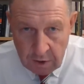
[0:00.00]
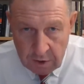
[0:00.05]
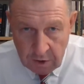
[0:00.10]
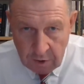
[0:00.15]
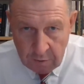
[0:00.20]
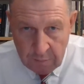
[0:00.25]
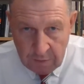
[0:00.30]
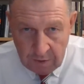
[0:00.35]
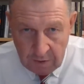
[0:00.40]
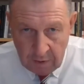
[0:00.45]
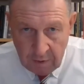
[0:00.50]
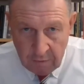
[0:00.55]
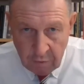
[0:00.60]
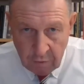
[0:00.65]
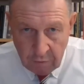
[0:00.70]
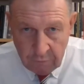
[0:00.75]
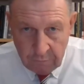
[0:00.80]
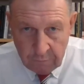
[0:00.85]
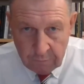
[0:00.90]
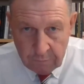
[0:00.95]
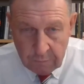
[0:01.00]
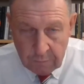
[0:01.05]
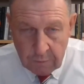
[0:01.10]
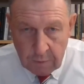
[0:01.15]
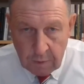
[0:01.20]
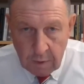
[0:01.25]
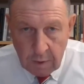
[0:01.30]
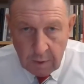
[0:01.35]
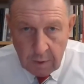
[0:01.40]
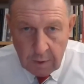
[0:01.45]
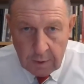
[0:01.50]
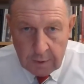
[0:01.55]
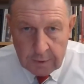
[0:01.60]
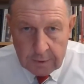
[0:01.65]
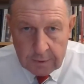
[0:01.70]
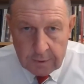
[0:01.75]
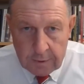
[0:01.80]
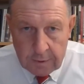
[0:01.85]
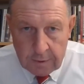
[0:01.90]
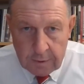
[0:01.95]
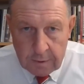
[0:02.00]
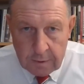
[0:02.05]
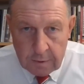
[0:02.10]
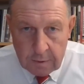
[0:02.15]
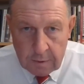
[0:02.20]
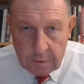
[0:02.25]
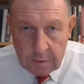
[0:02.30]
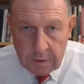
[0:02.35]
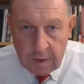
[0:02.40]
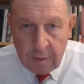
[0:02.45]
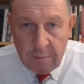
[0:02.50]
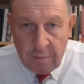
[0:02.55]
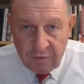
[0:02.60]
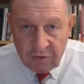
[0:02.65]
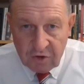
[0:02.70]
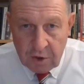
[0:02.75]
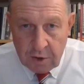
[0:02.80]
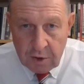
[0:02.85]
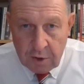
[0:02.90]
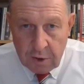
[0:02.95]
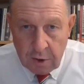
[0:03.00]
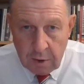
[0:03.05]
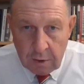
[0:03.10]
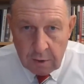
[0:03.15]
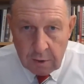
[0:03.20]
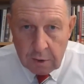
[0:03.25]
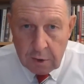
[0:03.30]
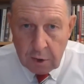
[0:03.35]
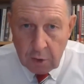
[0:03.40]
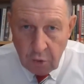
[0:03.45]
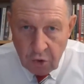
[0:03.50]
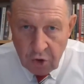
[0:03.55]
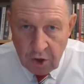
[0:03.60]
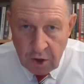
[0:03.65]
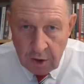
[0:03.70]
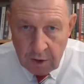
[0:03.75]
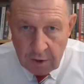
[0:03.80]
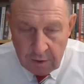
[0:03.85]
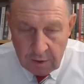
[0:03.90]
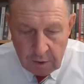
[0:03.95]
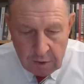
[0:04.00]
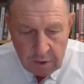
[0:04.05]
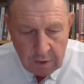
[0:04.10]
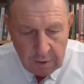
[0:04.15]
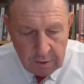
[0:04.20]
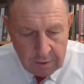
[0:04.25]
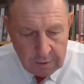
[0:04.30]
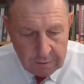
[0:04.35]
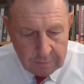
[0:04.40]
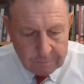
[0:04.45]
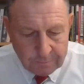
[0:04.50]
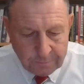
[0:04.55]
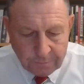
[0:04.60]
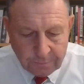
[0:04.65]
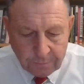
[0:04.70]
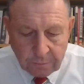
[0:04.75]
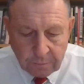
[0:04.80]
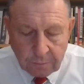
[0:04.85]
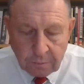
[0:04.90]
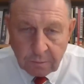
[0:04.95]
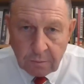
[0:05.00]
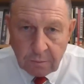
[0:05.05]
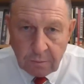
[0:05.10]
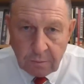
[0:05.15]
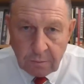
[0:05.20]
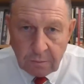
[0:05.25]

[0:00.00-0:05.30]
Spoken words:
but the declaration of a large-scale war of the Global South against Western civilization